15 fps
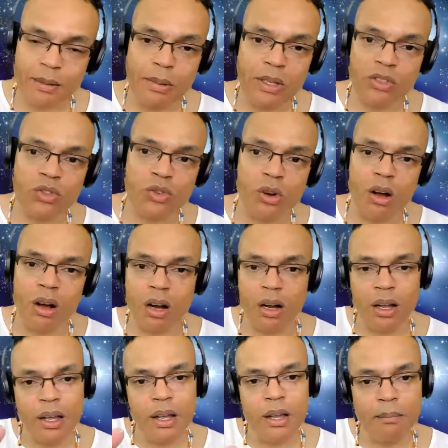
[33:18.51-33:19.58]
to be strong
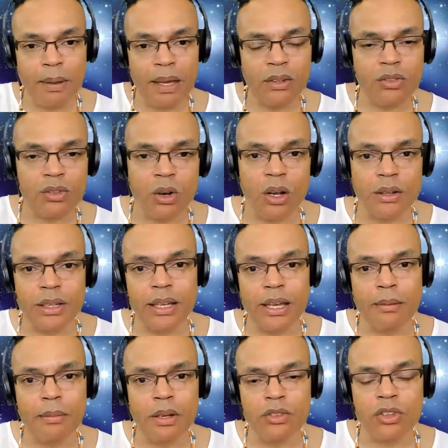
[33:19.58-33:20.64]
based on the
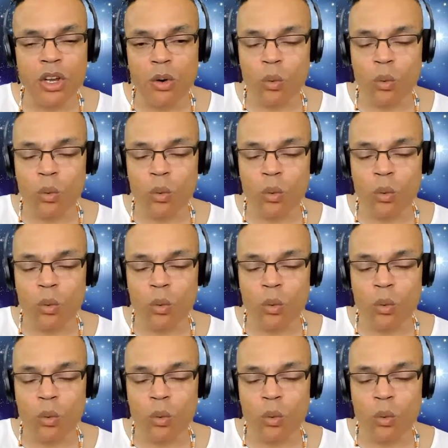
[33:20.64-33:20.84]
image.